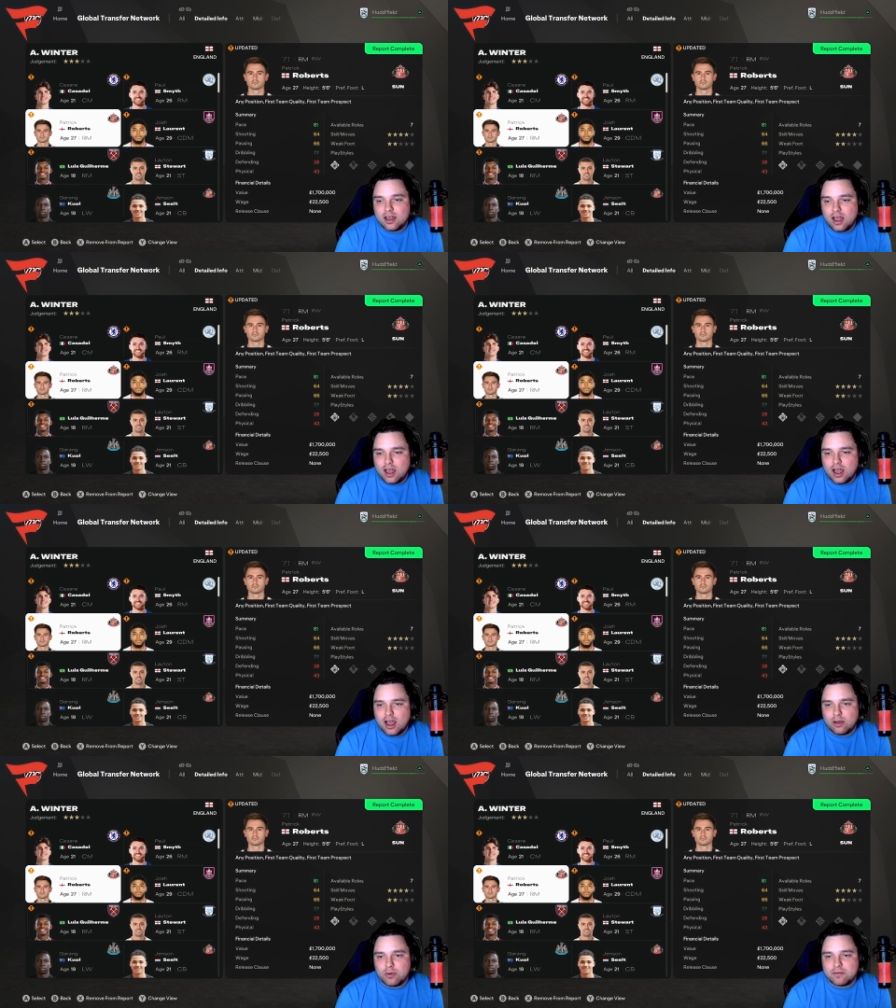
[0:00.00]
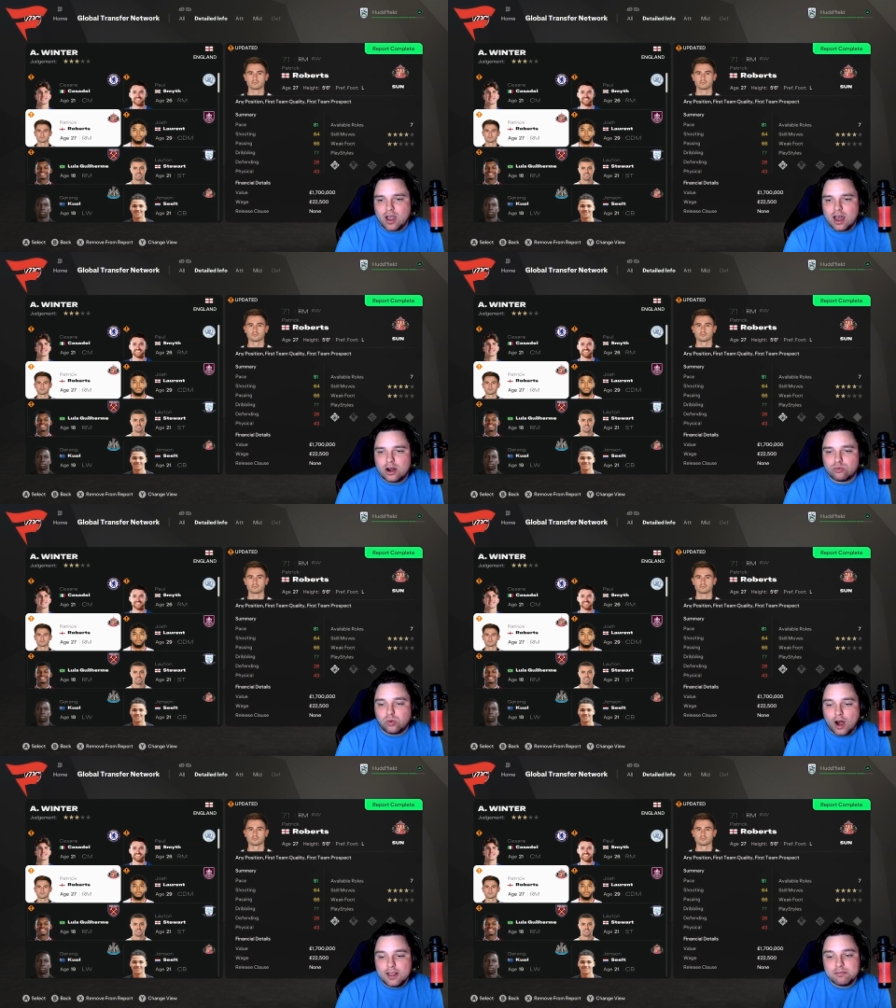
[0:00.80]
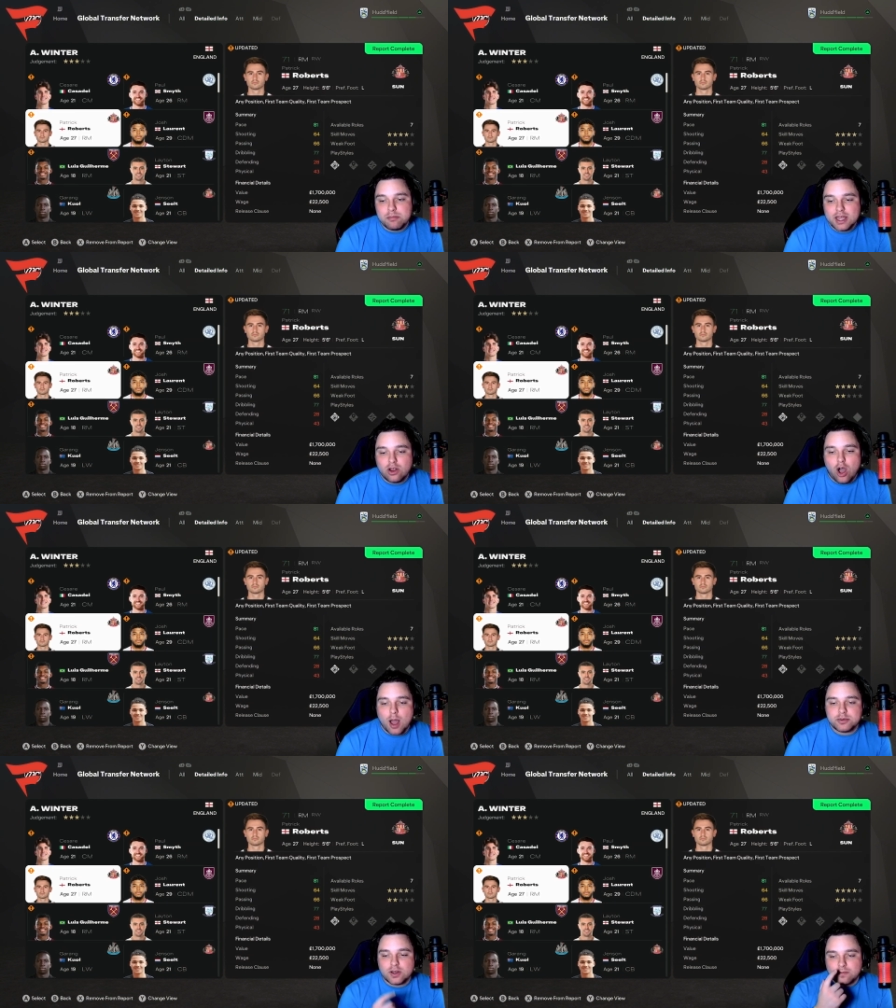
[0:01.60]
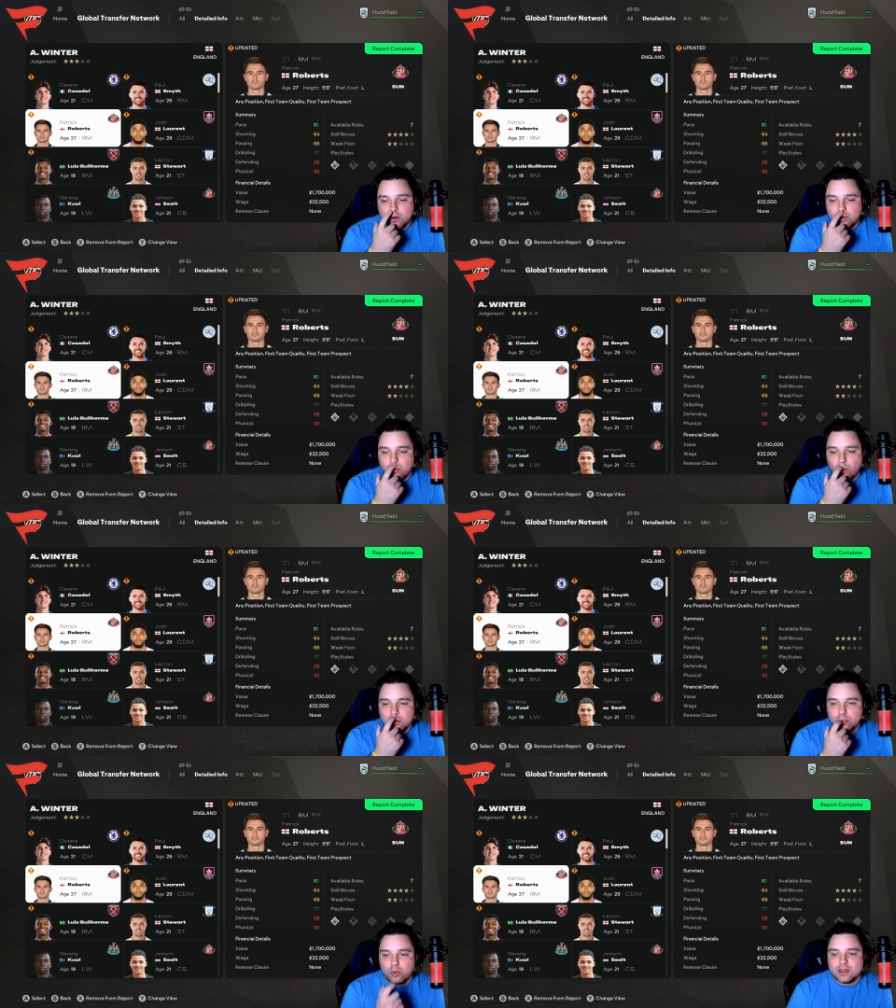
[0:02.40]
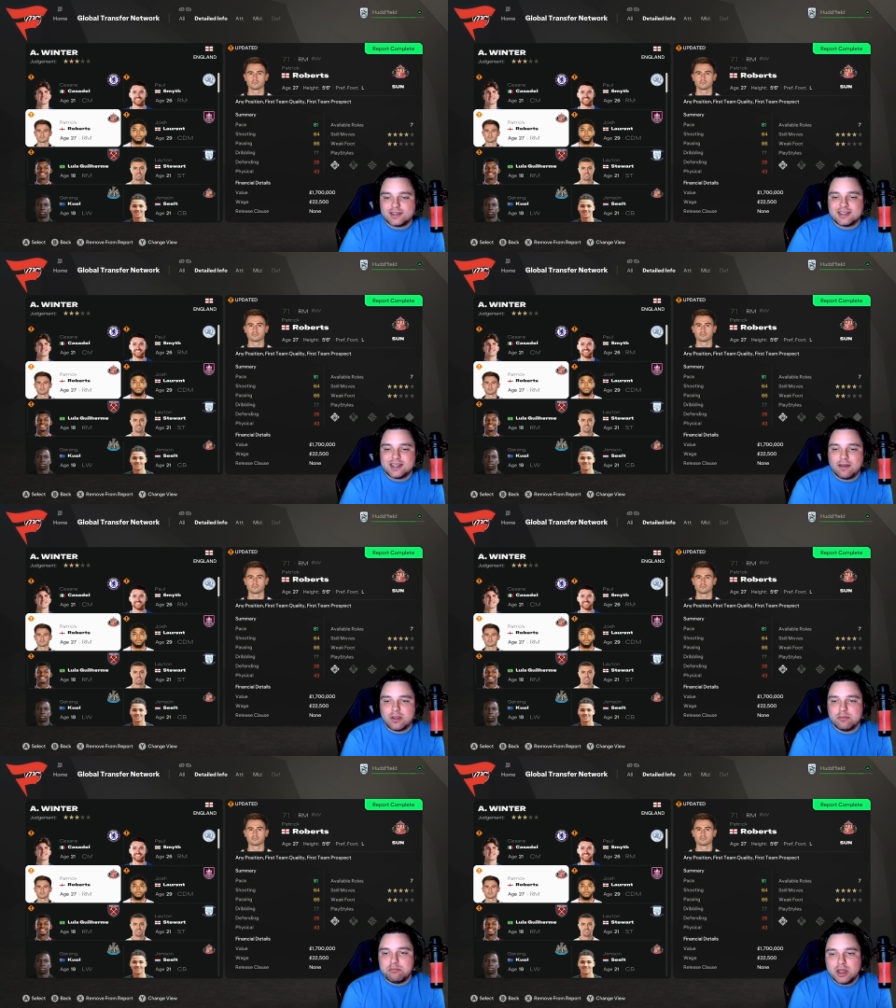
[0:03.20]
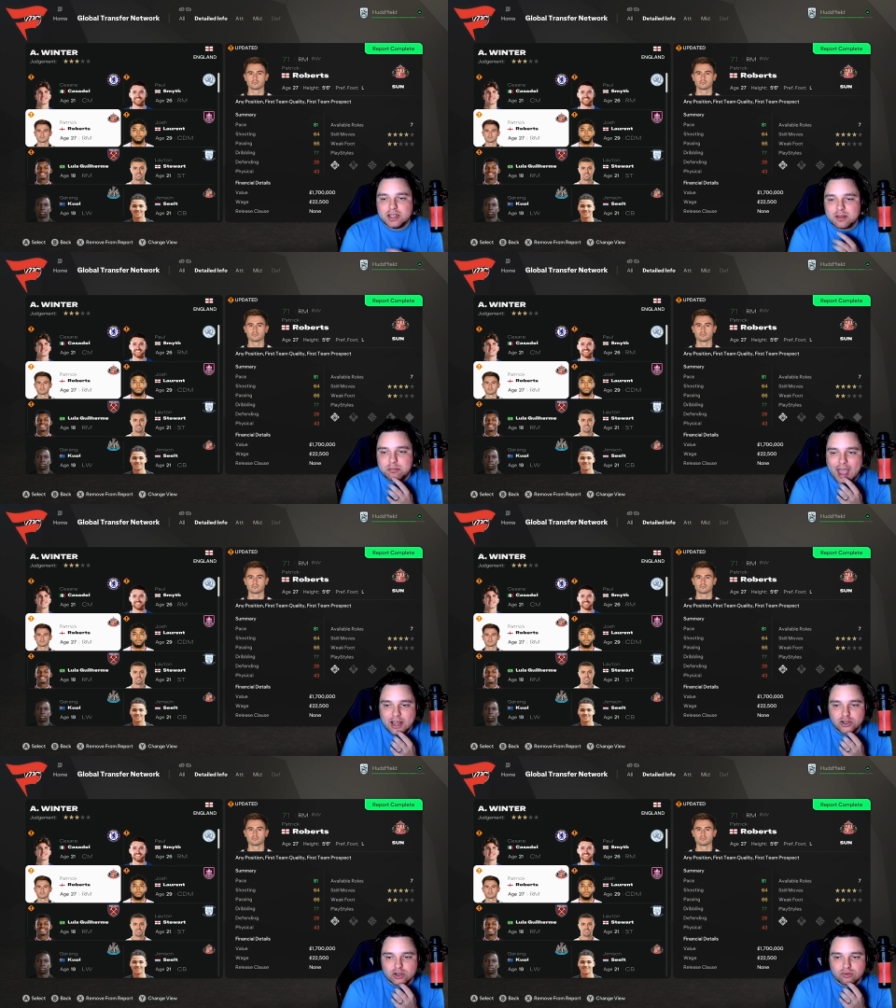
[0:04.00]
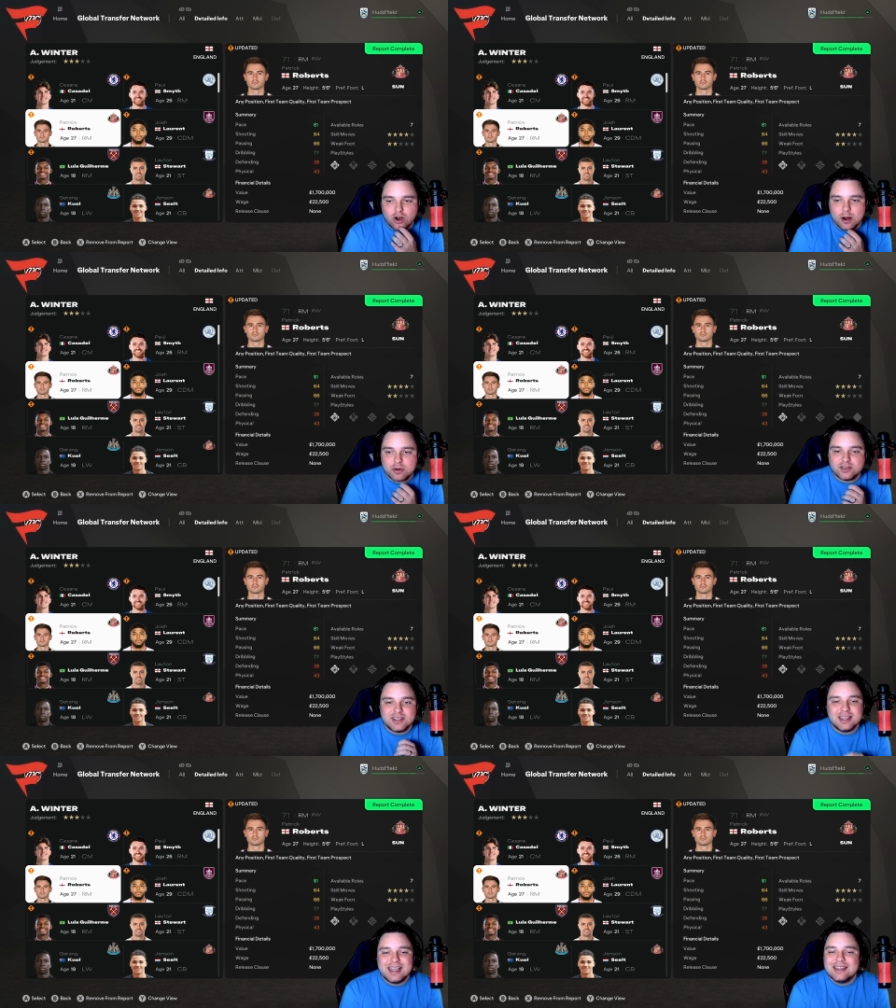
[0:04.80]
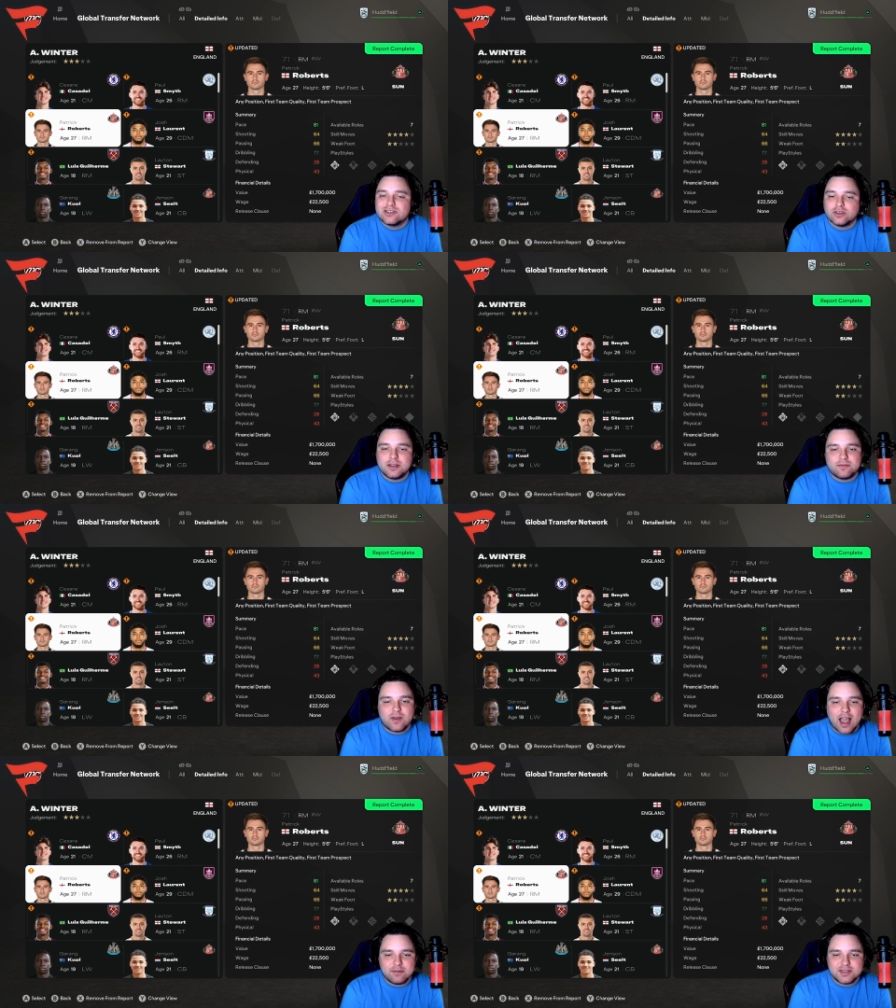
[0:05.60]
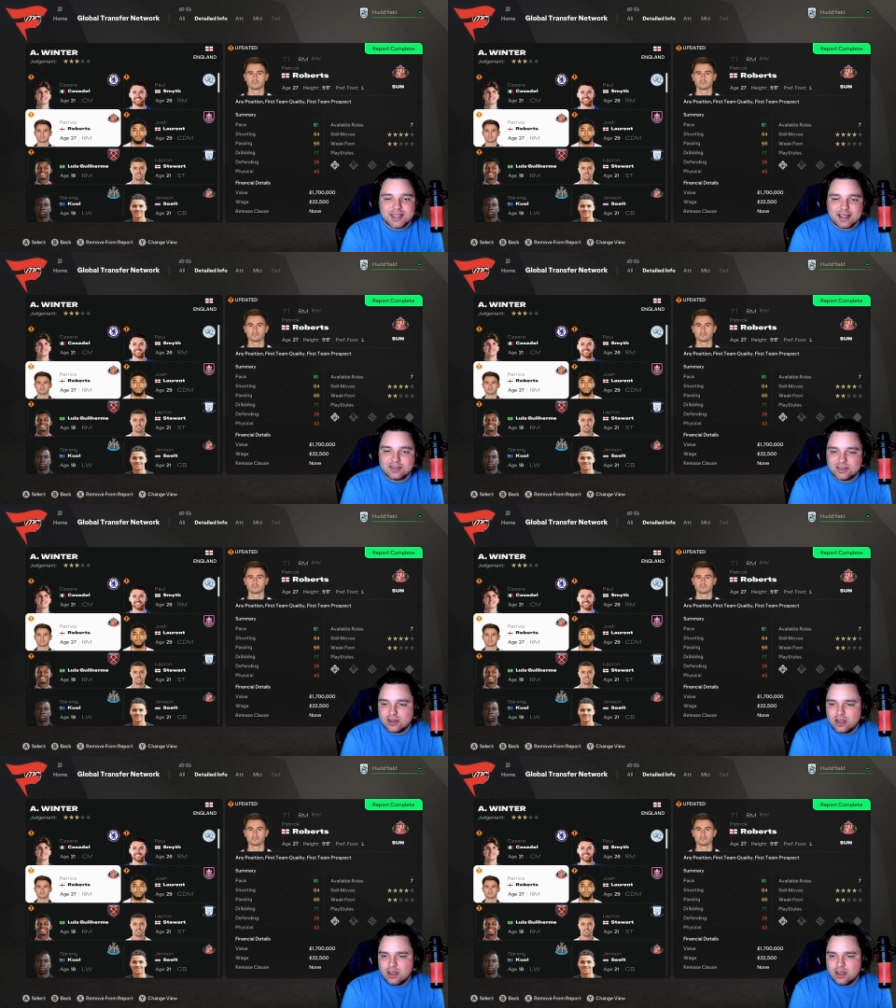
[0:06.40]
We've got a right mid option for $1.7 million. Patrick Roberts. He is only 5'6".